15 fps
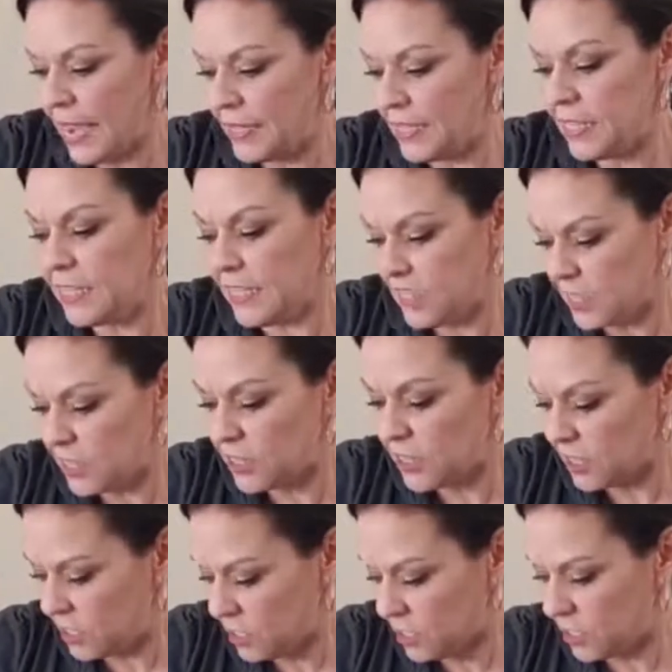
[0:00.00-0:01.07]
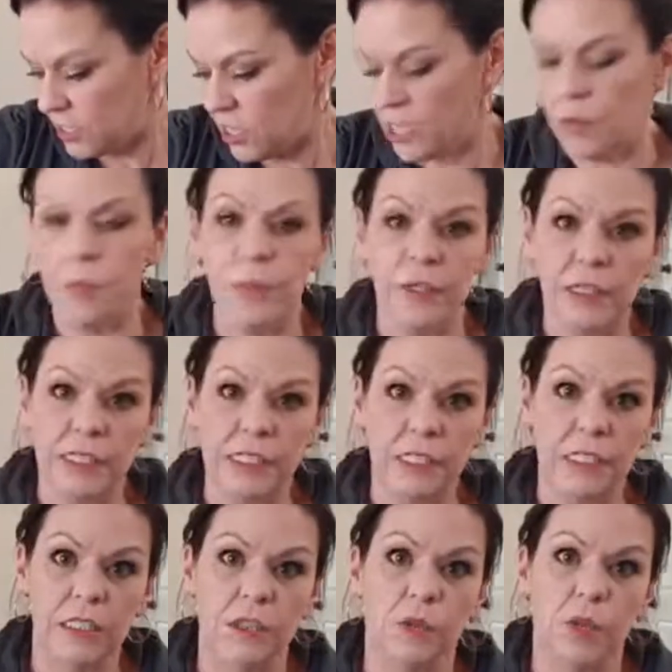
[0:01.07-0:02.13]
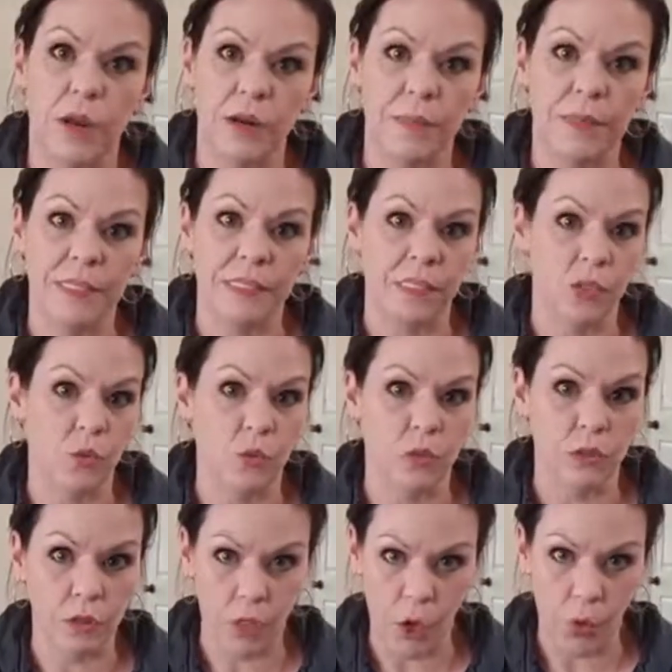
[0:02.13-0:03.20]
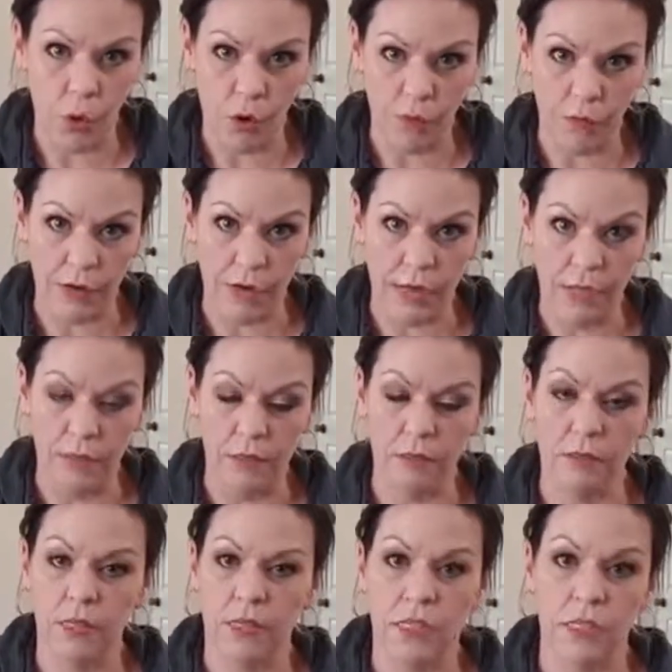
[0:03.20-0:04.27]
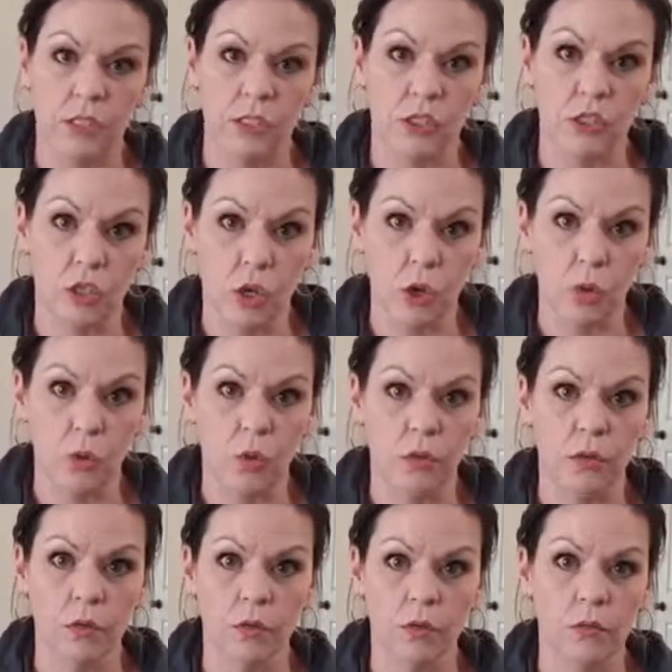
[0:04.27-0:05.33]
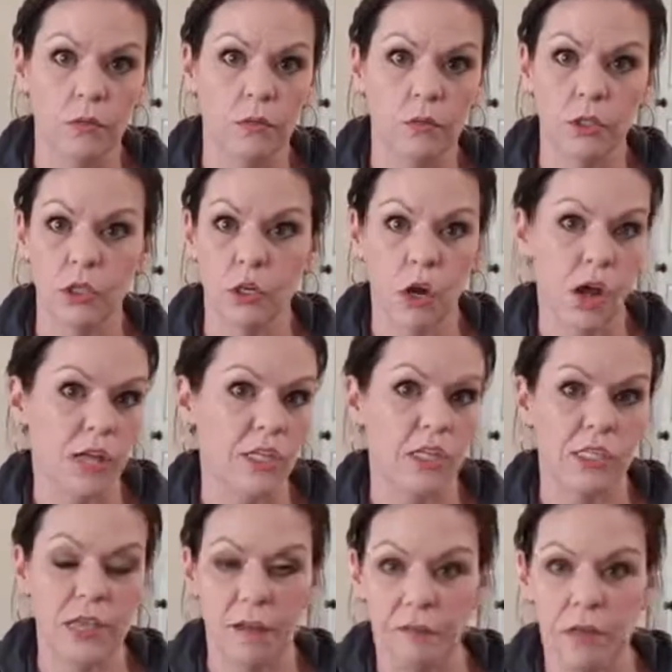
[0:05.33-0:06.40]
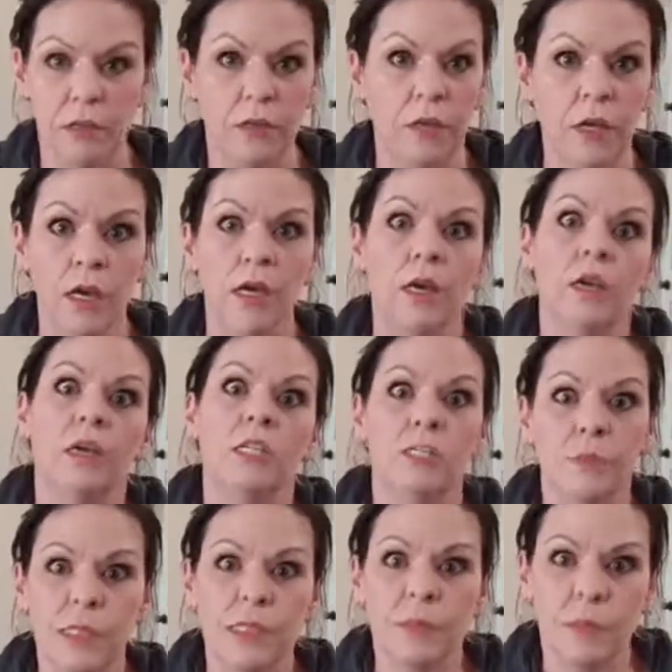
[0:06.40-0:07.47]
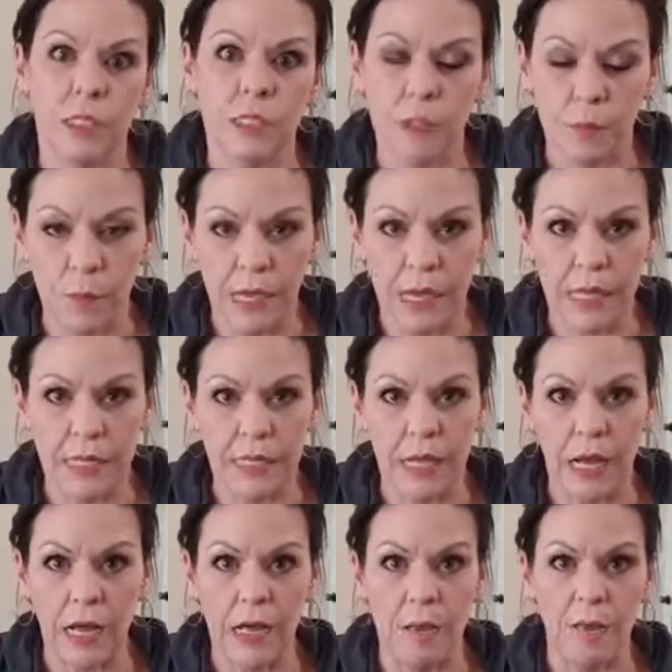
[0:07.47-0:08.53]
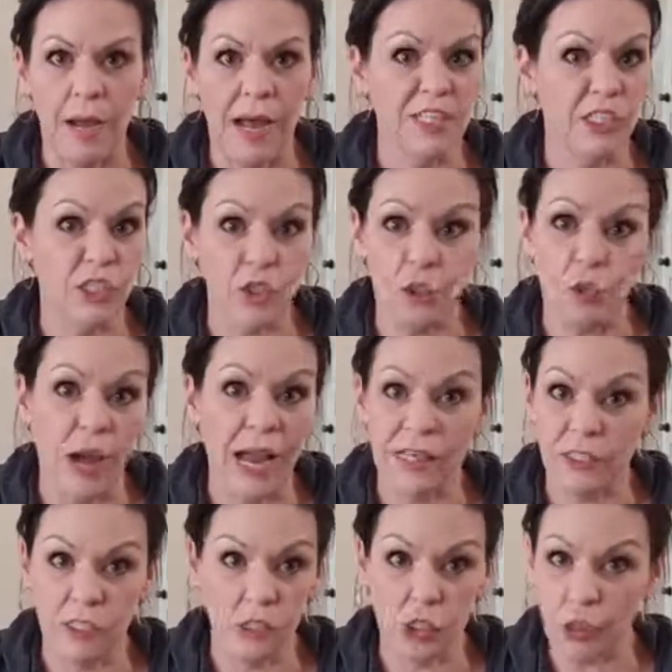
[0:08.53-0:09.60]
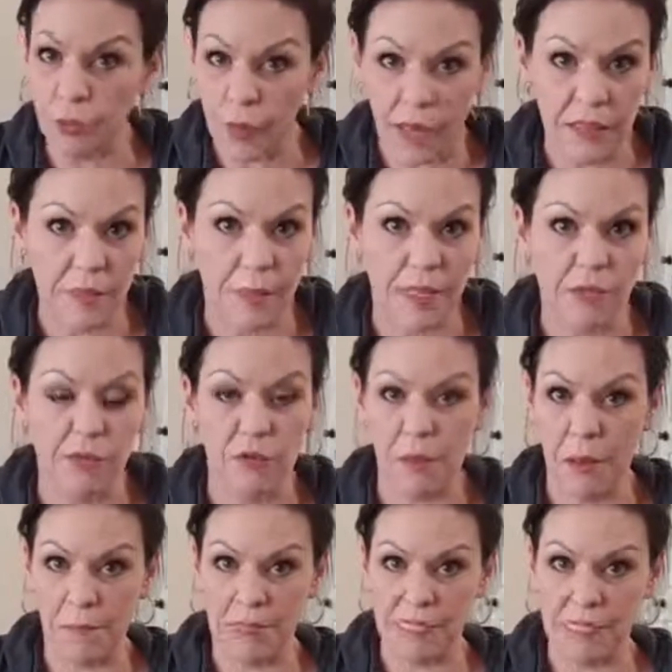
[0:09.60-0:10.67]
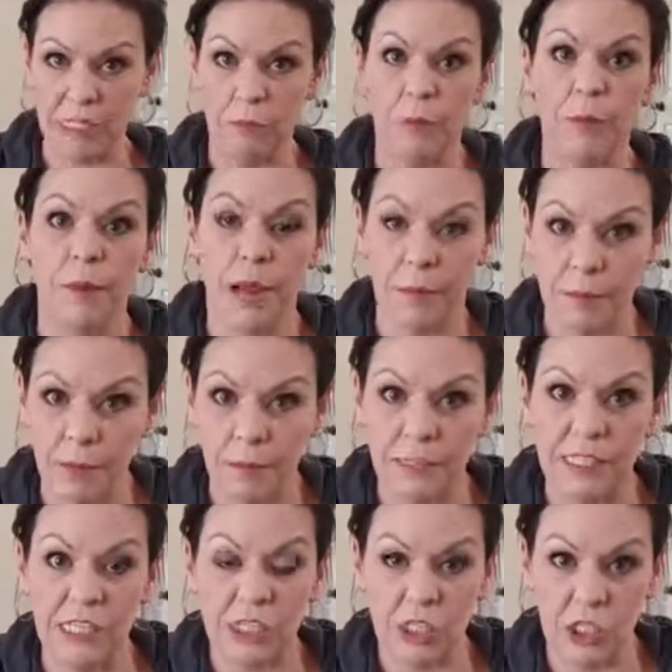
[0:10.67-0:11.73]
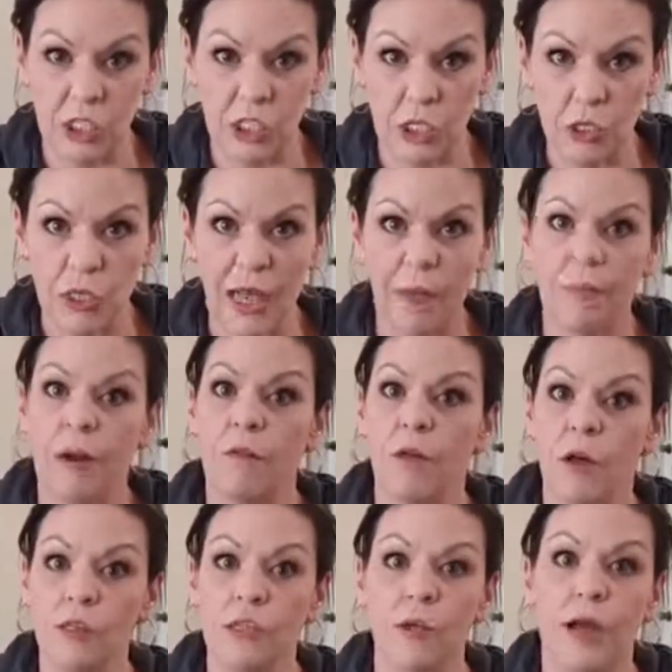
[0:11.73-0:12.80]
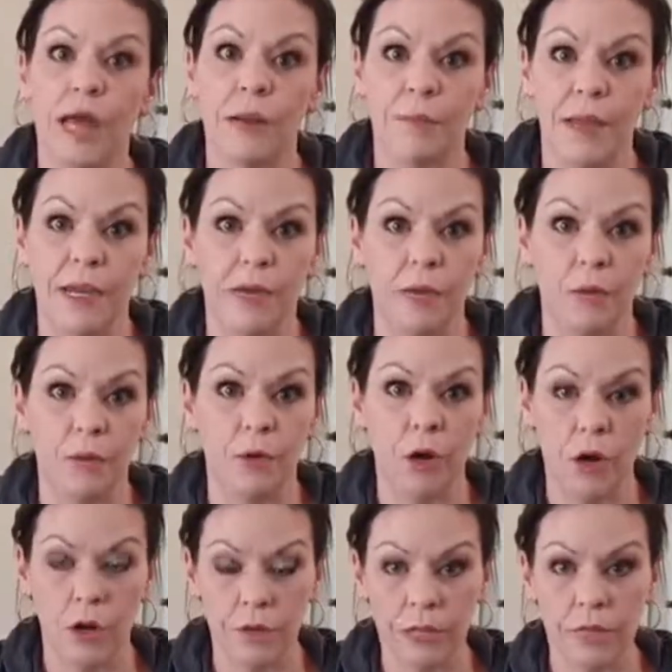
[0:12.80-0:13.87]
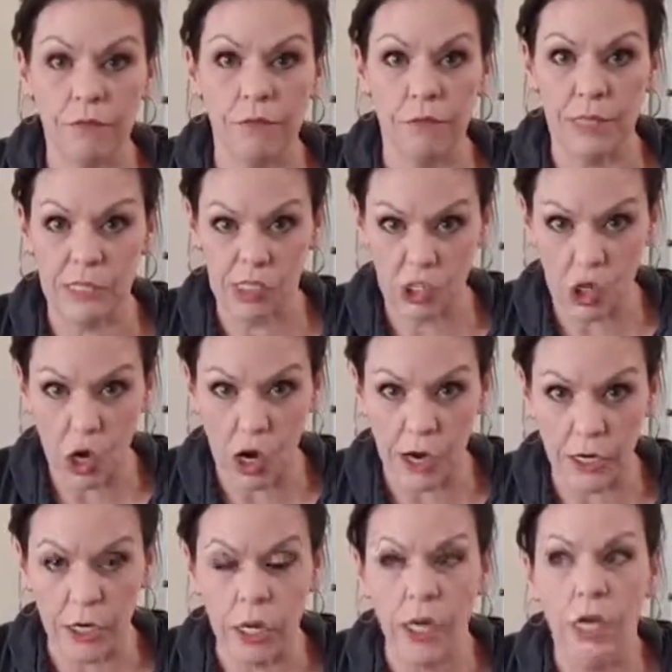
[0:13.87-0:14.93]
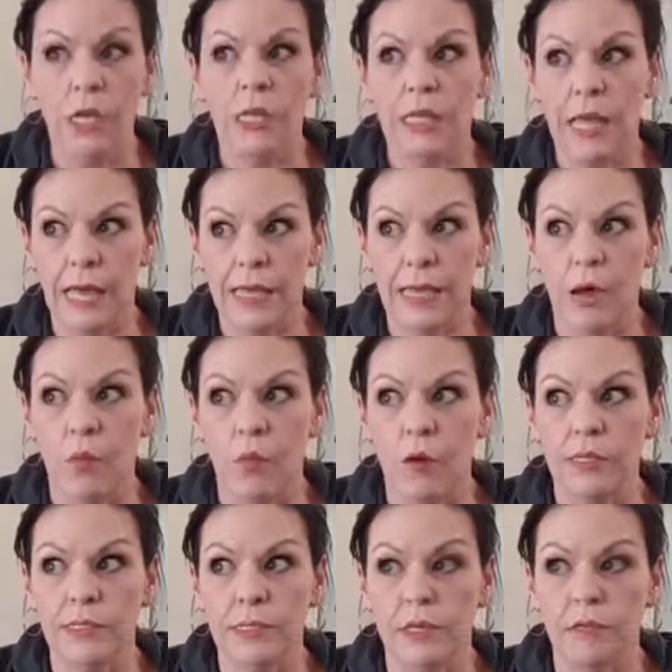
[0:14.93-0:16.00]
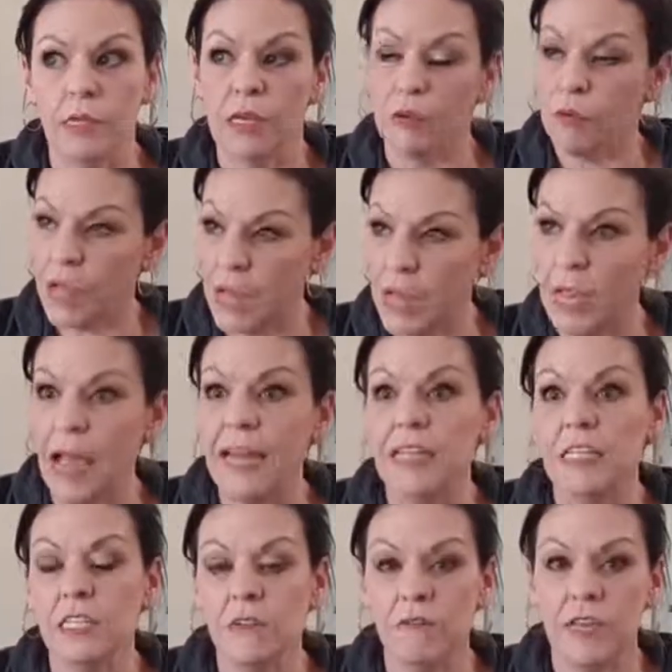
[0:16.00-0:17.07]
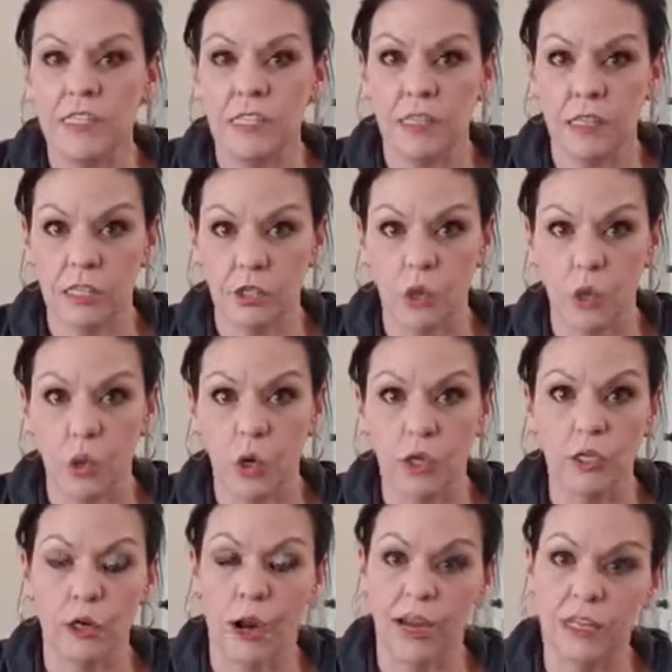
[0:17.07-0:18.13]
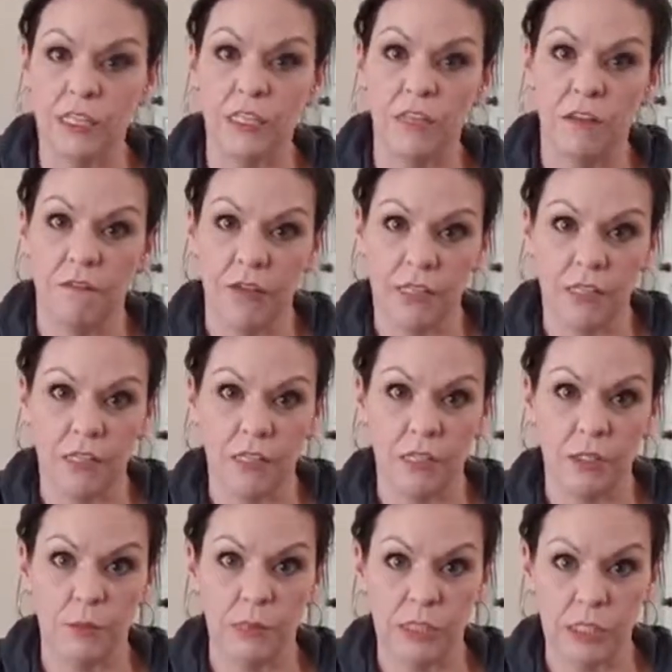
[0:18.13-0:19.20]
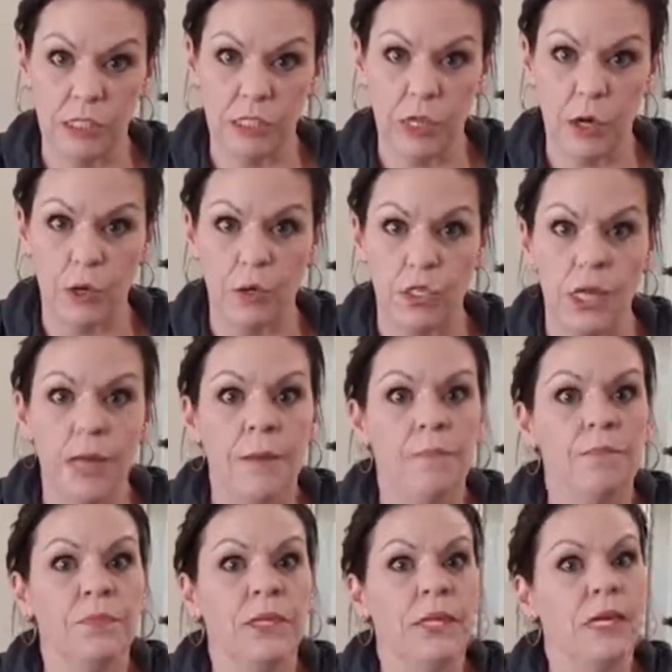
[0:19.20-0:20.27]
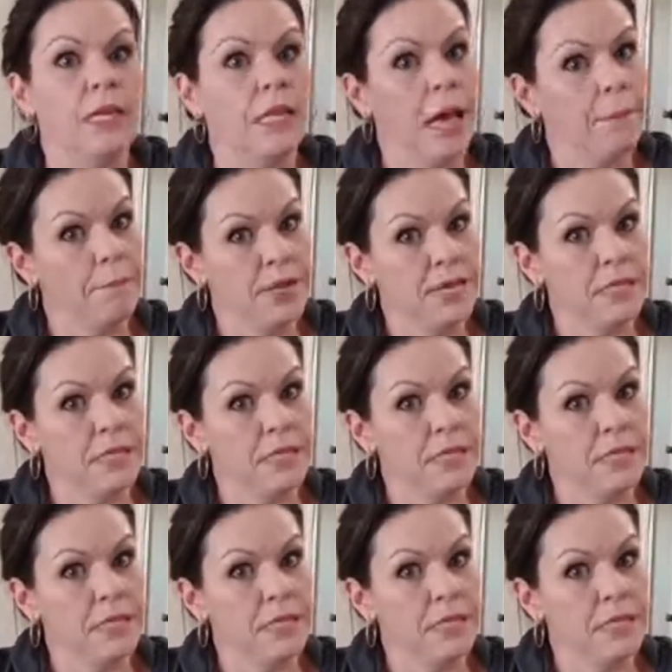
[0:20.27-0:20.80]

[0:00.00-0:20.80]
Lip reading: And then the ability to run a business with low overhead. Like, it's so, you're not just having to spend. I do buy the best for my business, but I'm in a position to do that. But I've also kind of made it a priority from the start. Like, I was like, okay, I need to invest in this course, or I need to invest in this business coach. And that